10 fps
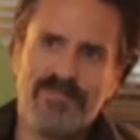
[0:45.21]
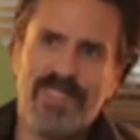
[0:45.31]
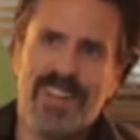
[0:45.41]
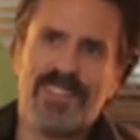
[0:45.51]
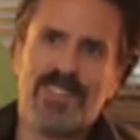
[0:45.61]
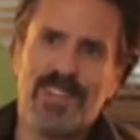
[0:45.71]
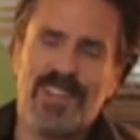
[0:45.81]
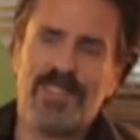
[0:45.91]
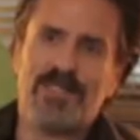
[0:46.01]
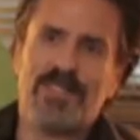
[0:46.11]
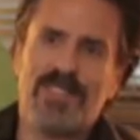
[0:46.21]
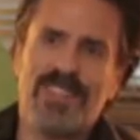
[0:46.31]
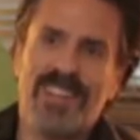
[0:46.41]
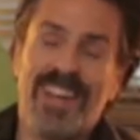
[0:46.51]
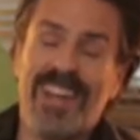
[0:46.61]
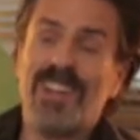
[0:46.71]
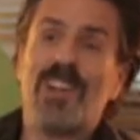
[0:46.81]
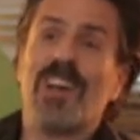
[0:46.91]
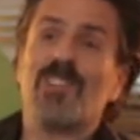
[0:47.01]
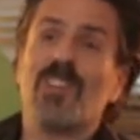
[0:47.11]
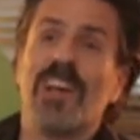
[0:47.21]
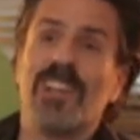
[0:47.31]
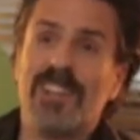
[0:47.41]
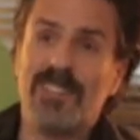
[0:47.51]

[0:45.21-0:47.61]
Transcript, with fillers: That's Cliff in a nutshell.